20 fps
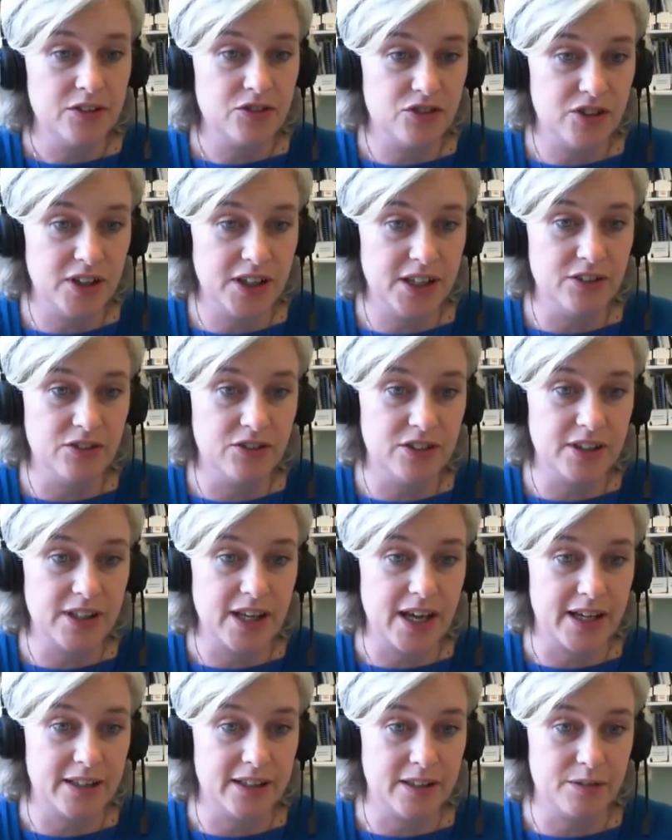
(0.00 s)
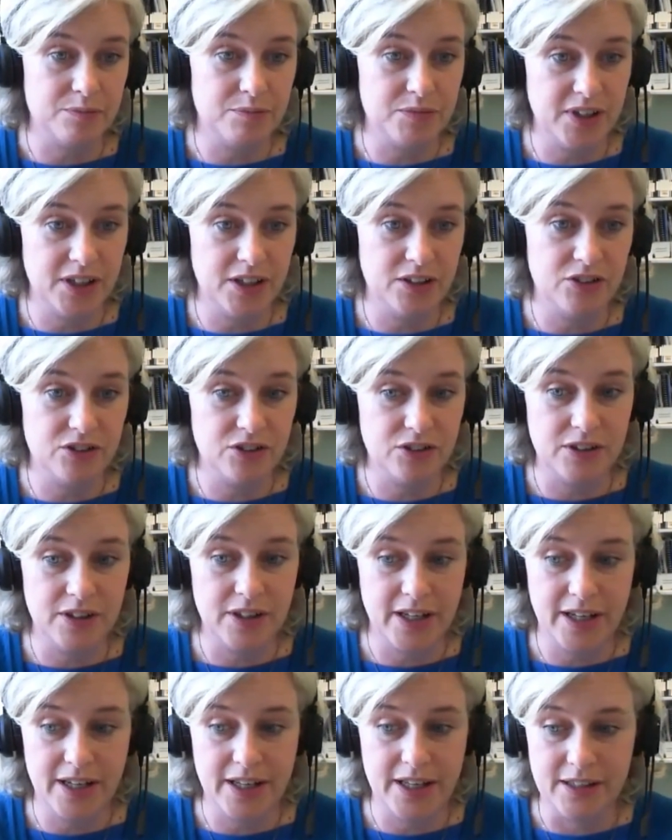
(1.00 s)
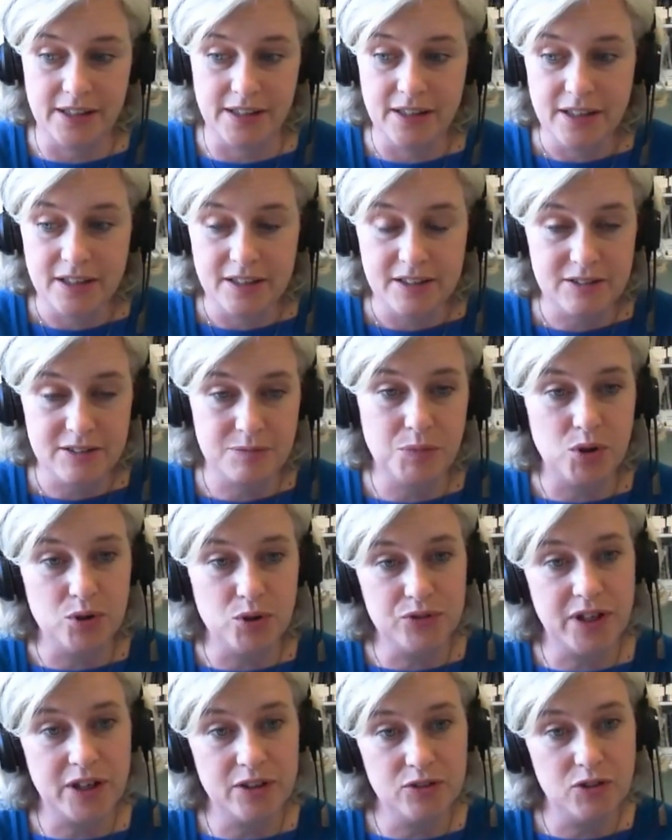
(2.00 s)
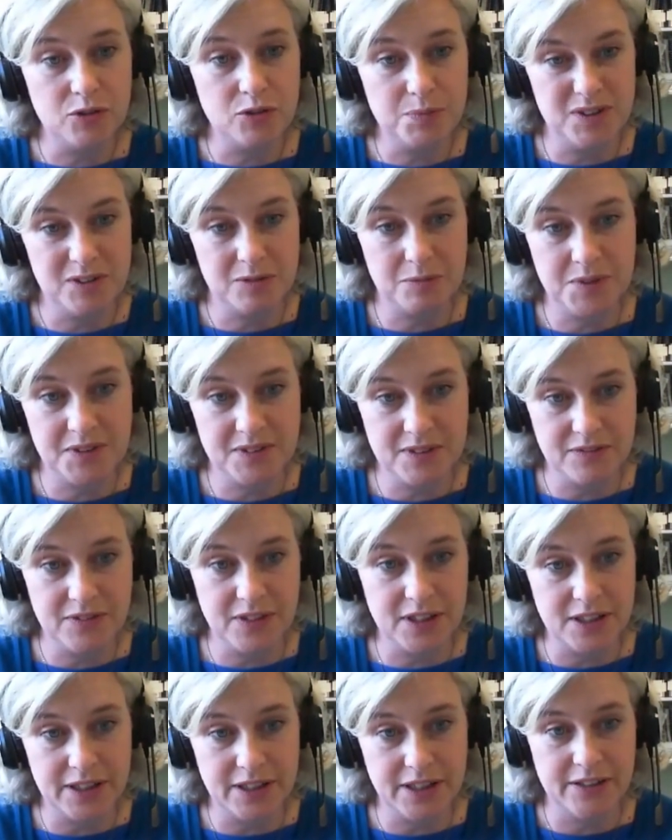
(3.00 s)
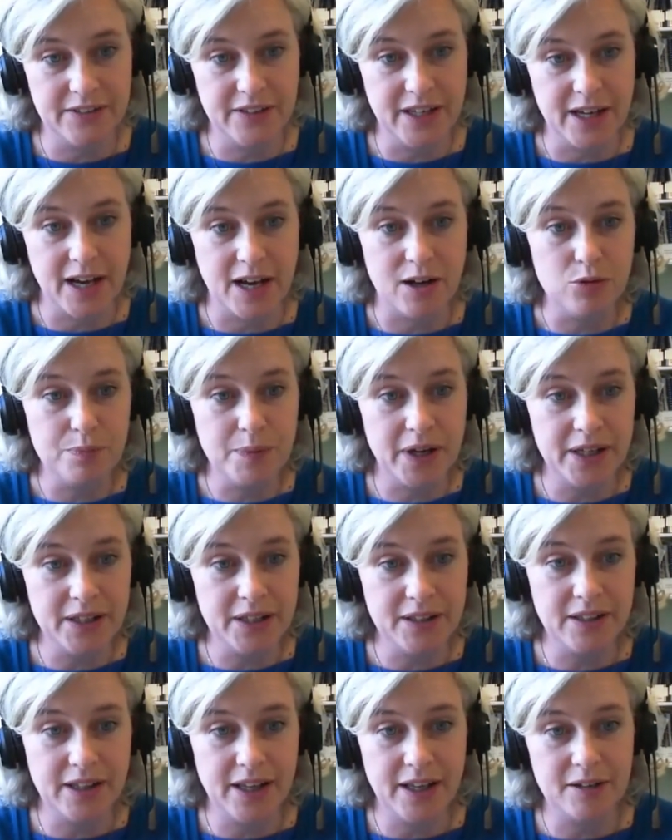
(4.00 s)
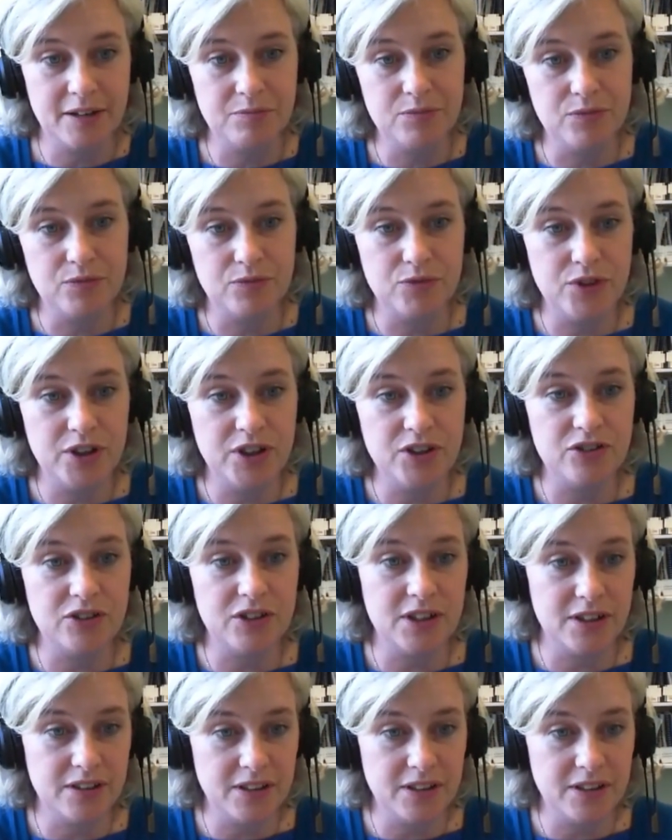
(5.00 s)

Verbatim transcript: change and adaptation in small towns, but specifically in the Alpine um, region.